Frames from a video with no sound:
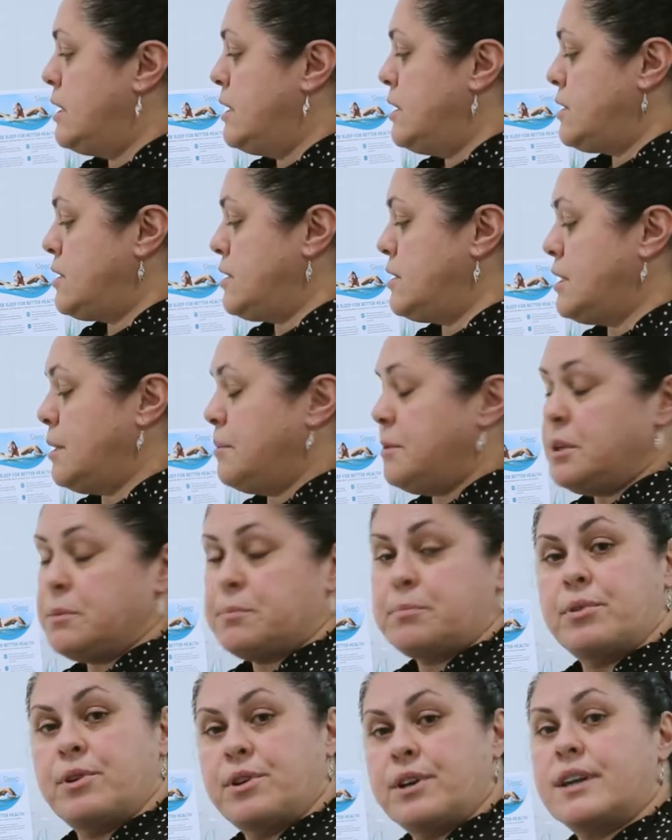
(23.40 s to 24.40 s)
So some of
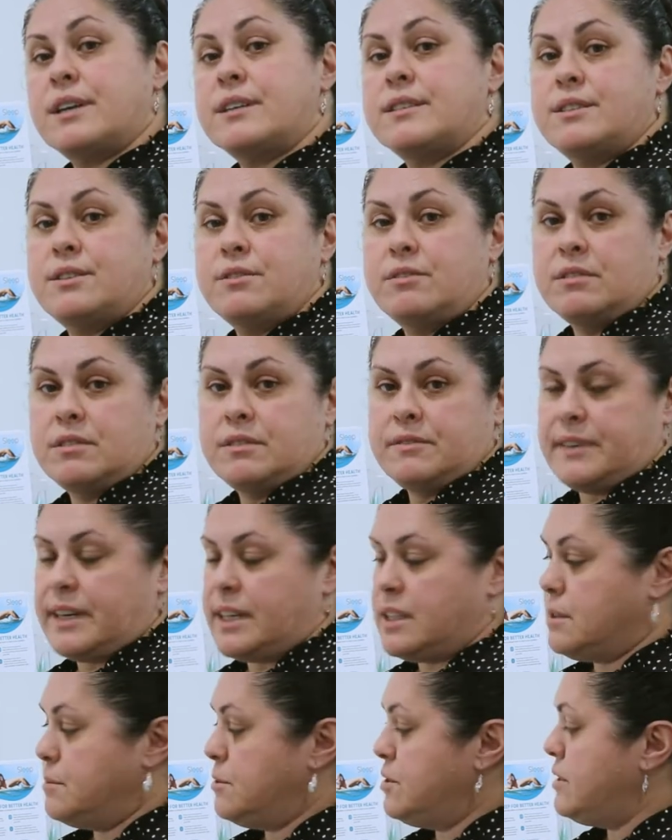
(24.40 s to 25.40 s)
the products that are
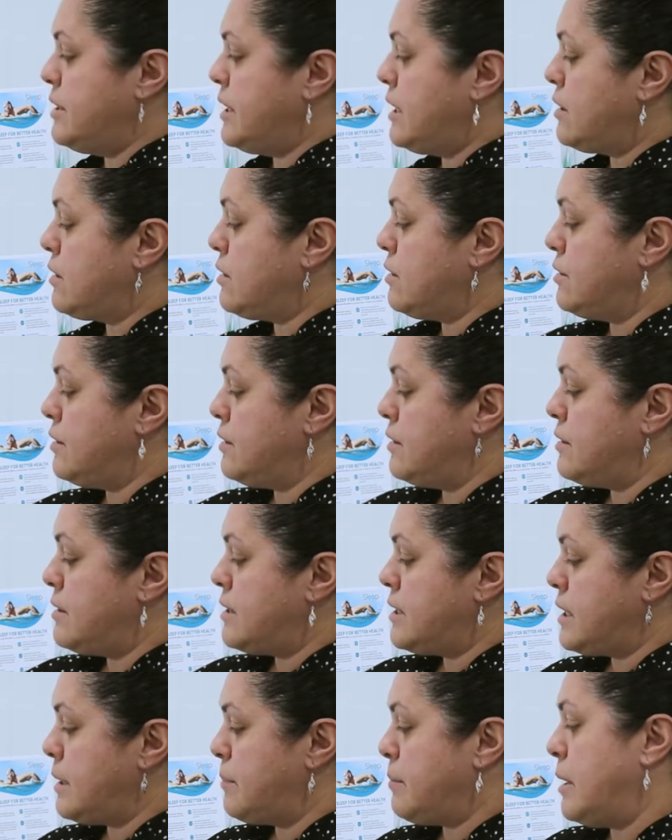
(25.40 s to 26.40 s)
available include
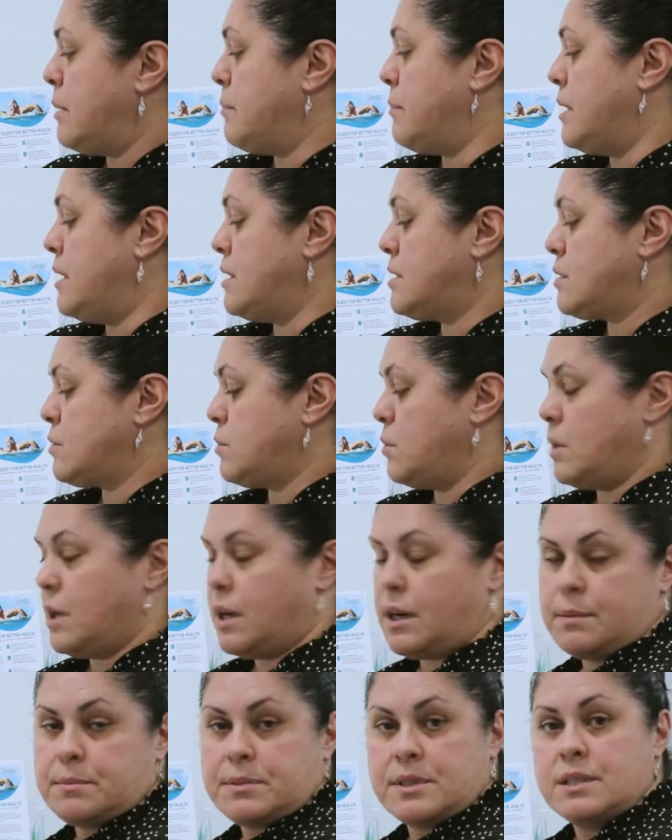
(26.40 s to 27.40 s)
CPAP mask
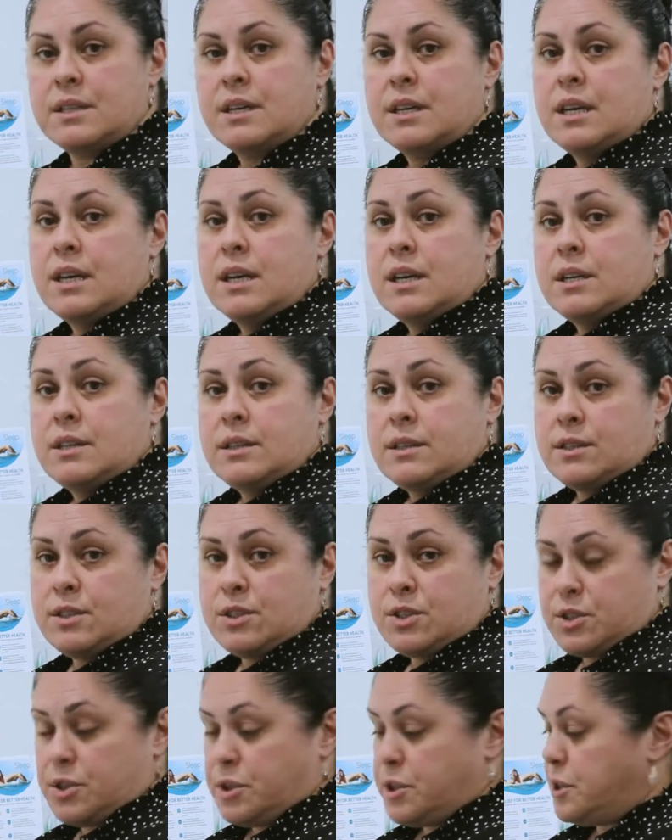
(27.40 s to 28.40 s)
wipes, the
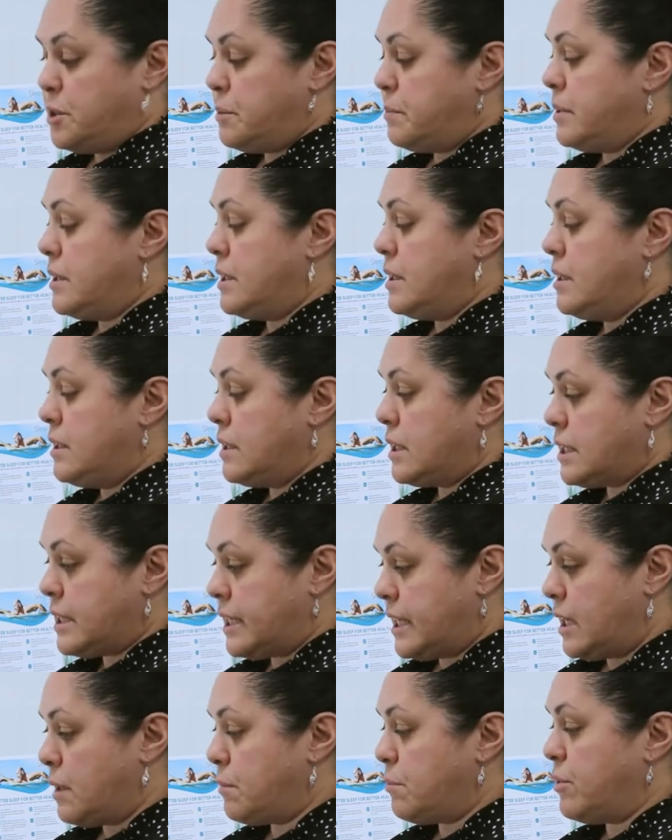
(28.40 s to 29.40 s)
soap,
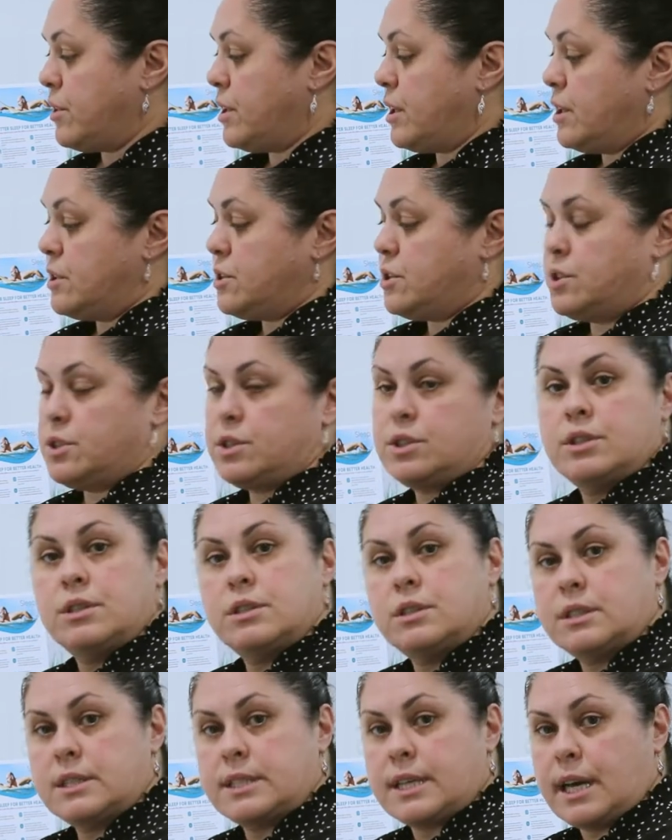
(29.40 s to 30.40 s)
cleaning brush,
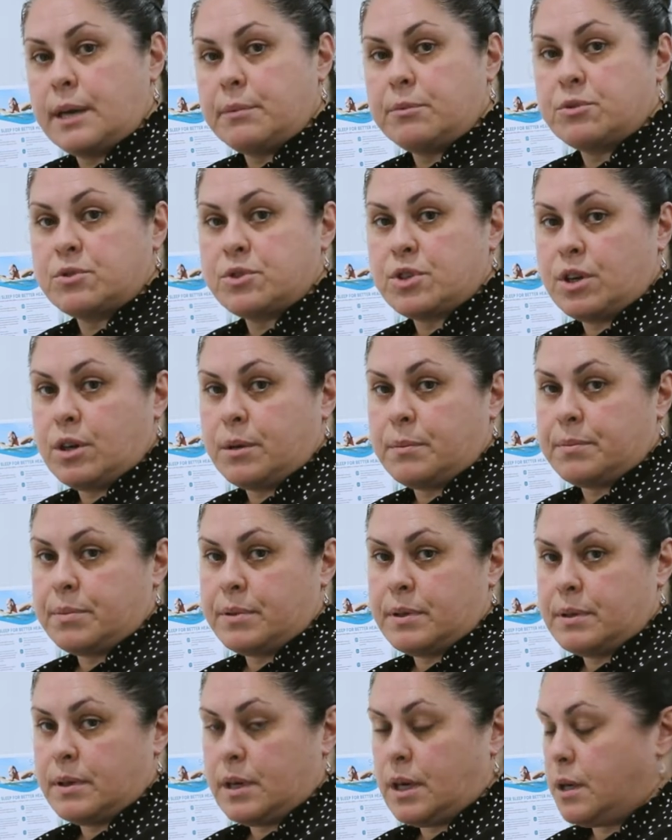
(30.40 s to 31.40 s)
tabletop
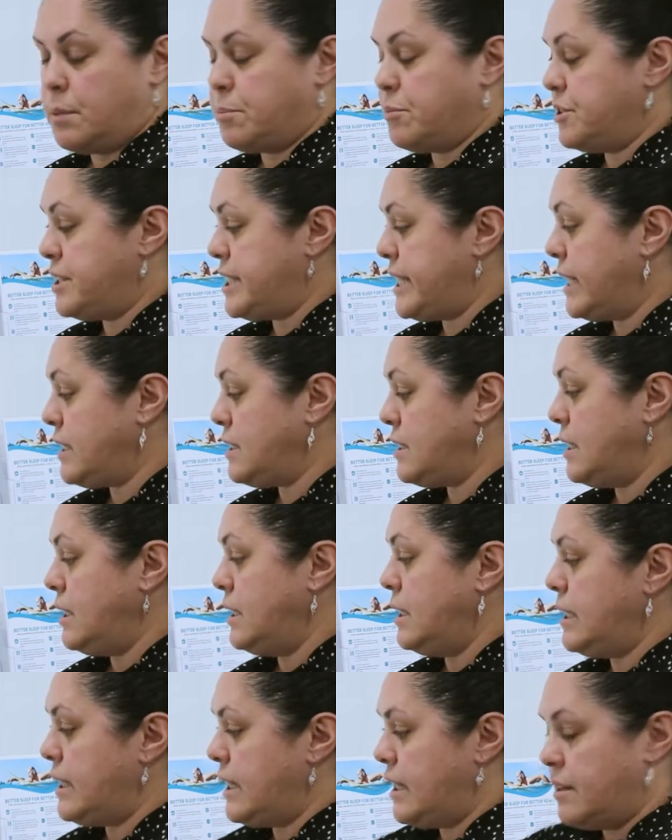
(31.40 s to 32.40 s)

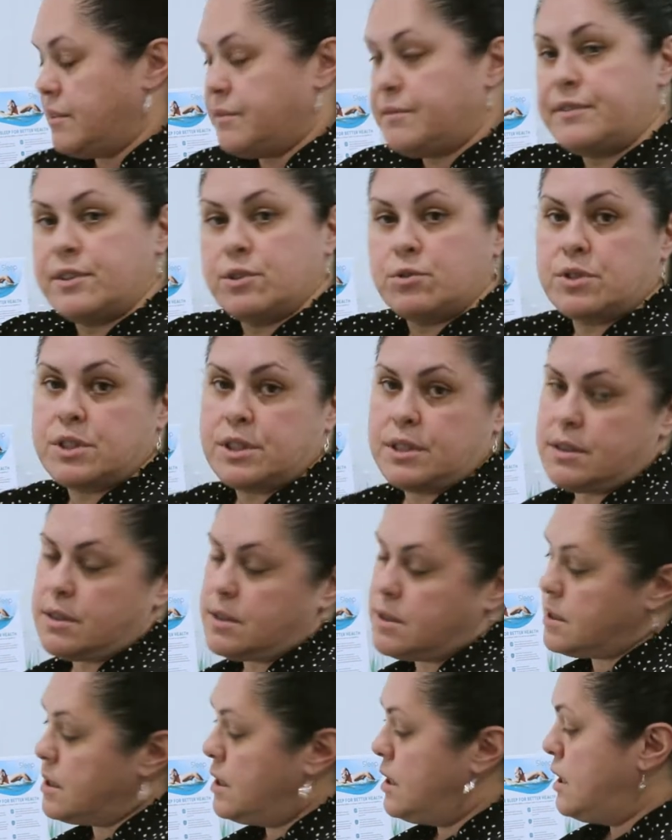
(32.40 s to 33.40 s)
protector and
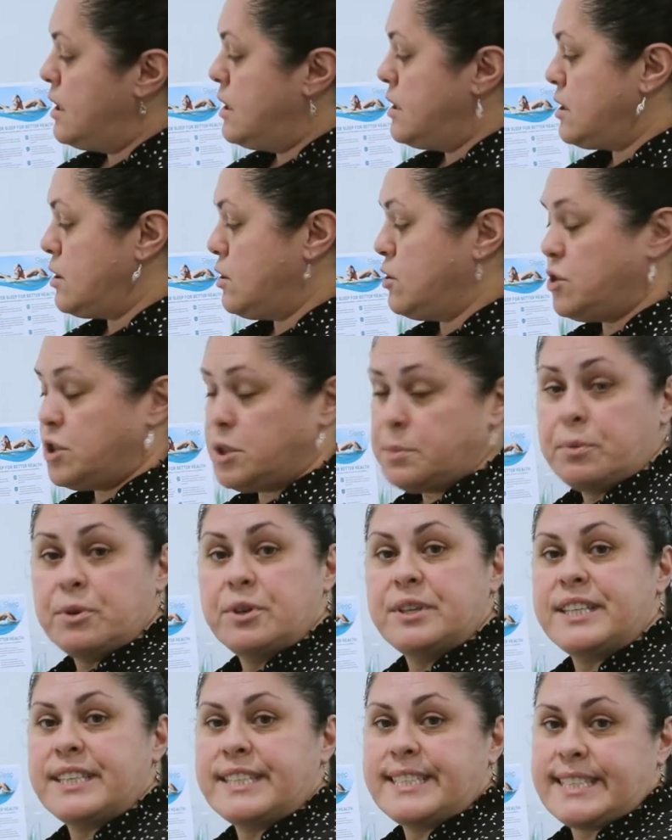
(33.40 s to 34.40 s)
filters. So I'll just
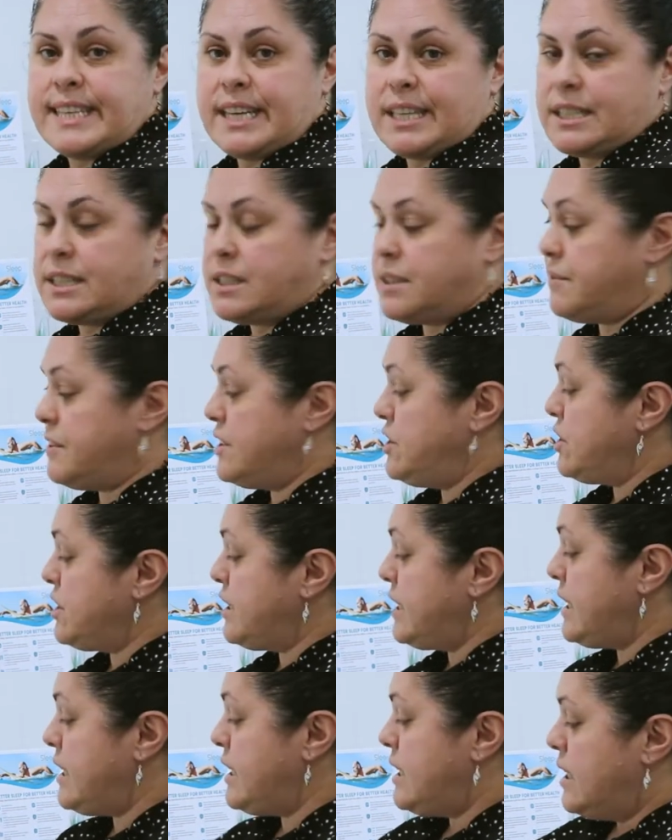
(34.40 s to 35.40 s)
point these out
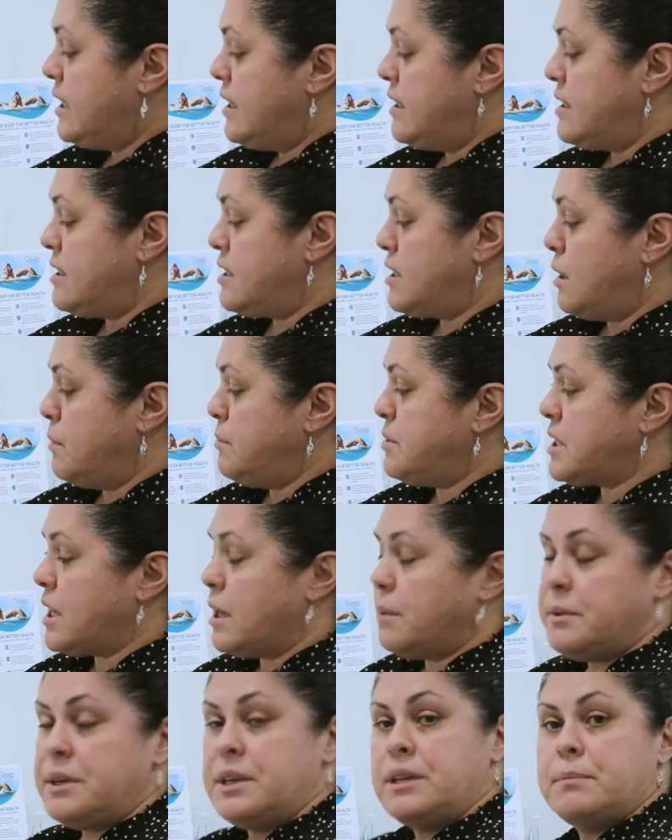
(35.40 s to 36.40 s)
individually. The wipes
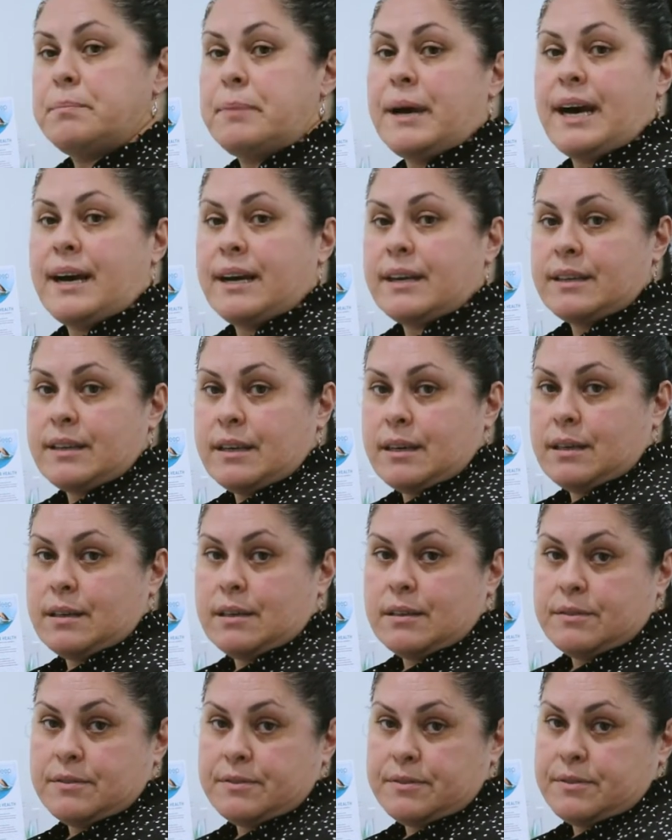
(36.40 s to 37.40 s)
come in a pack
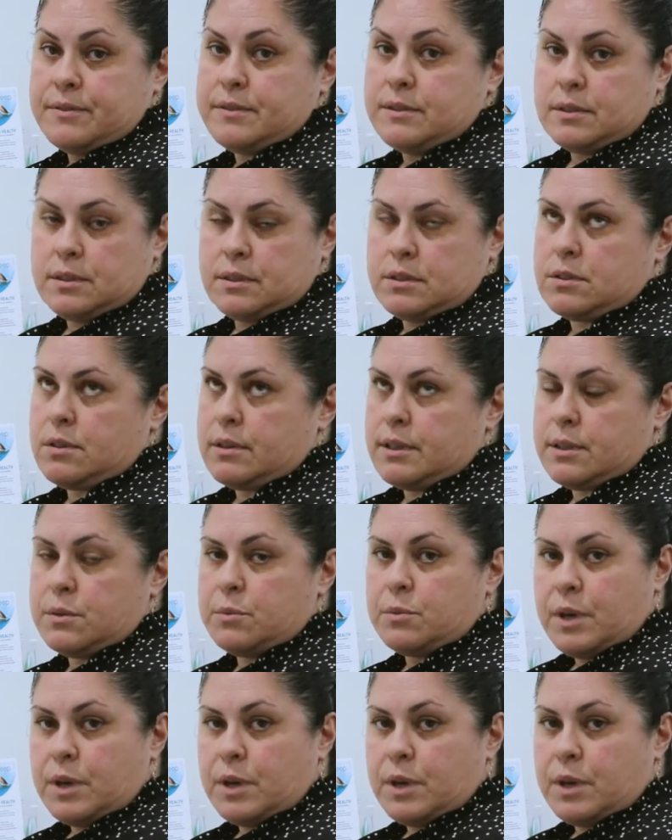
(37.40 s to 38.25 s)
of 70.